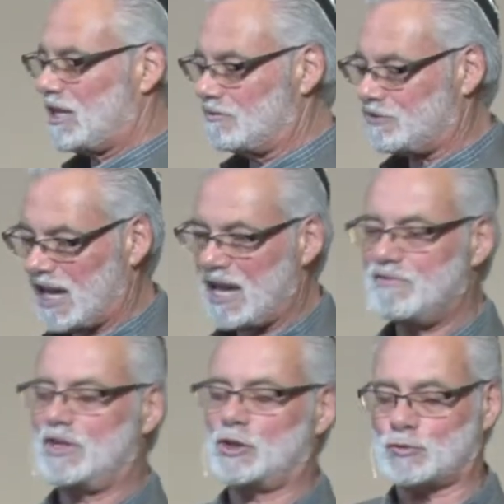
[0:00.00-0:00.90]
of
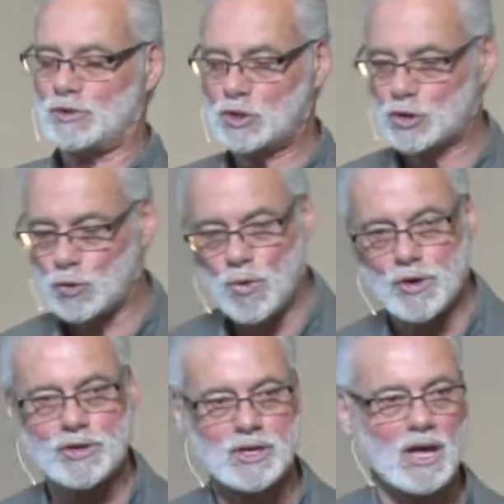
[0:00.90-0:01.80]
David is
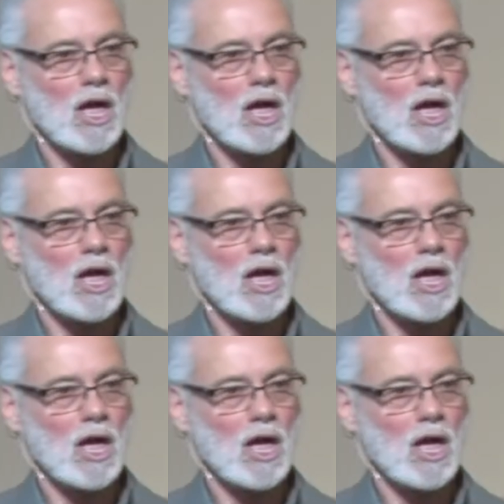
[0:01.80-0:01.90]
restored,